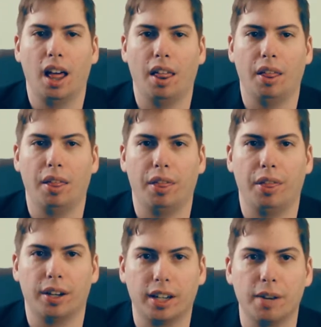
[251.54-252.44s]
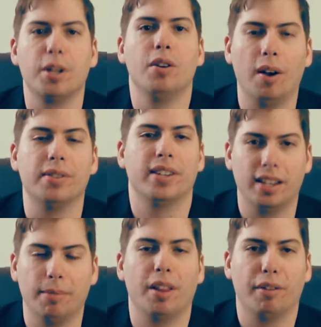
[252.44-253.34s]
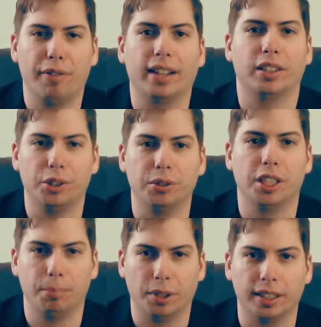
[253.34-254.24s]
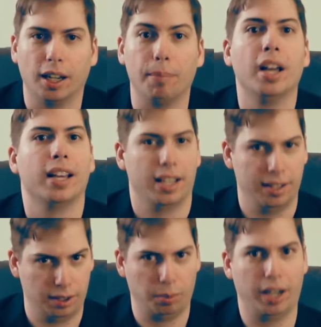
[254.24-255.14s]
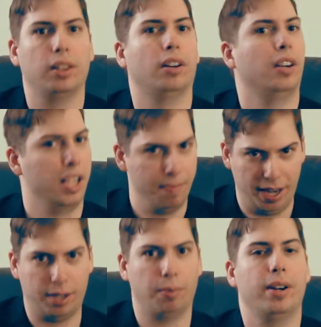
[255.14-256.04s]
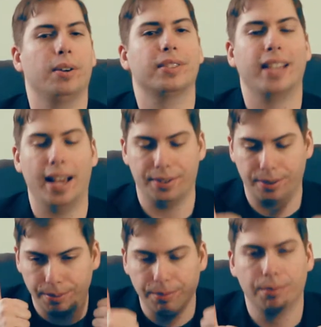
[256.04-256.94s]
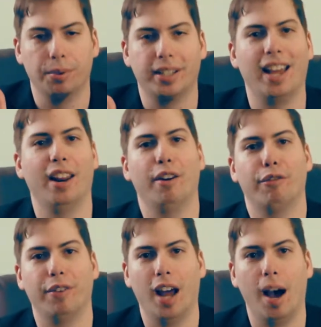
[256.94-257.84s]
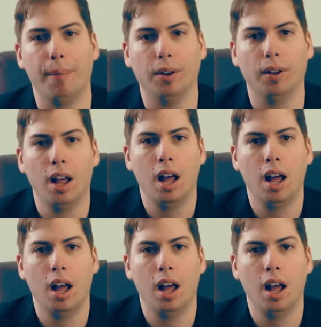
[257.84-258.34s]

they're going to be nauseated by the fact that you keep bringing up, he's the Riddler, he makes riddles. Yes, we get it, phenomenal.